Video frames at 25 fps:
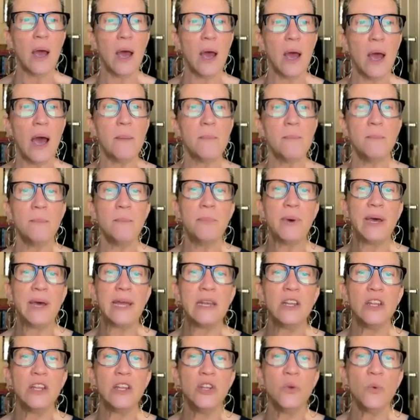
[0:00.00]

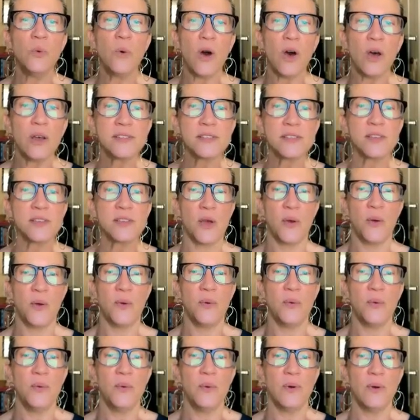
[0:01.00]
But you
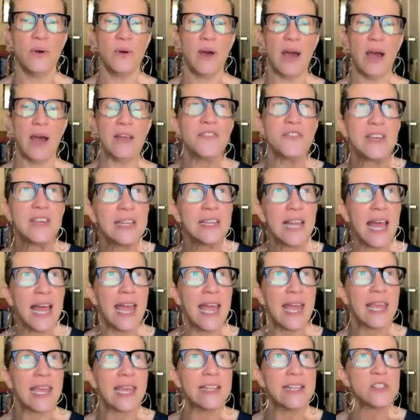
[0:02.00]
also, I feel
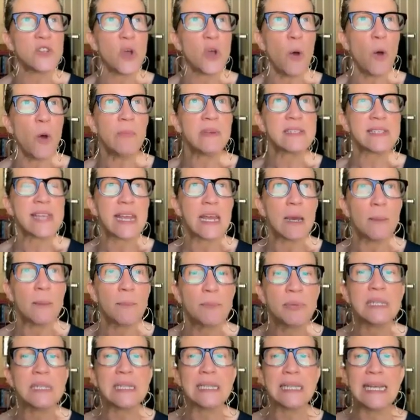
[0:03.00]
like it's almost like a
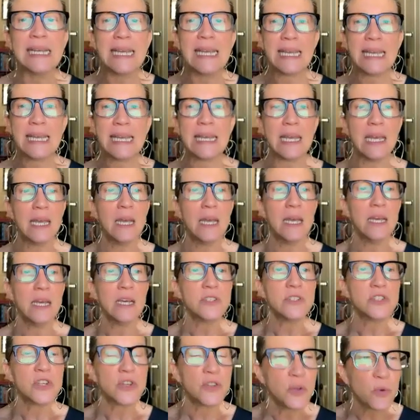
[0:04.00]
plea
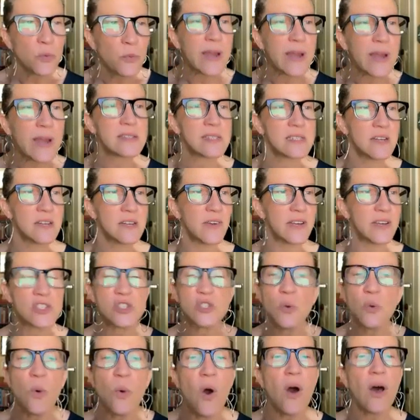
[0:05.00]
to the rest of us,
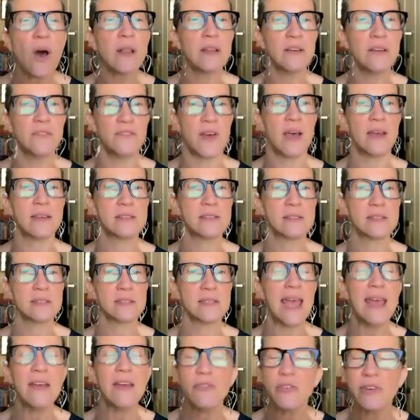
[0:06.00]
to all of us,
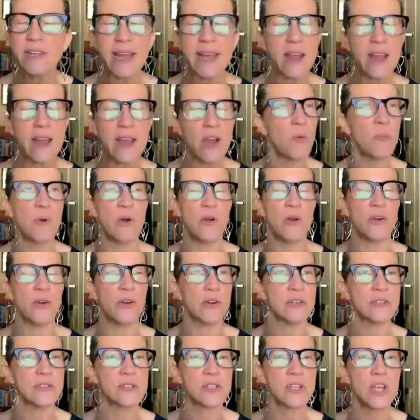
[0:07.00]
everyday
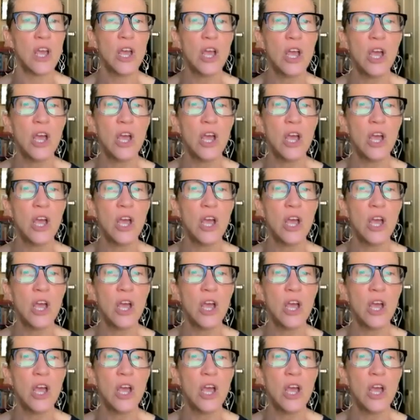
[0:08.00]
homeowners,